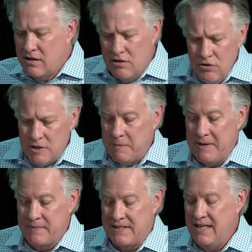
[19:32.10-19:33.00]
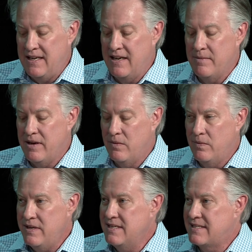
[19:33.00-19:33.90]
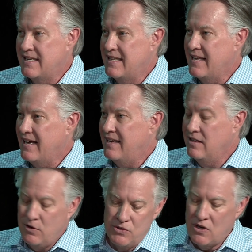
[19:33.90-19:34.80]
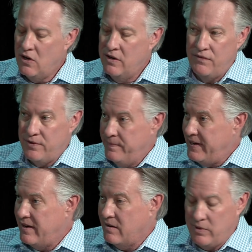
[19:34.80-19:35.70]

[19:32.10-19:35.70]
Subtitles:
goosebumps thinking about witnessing that, and it goes on from there.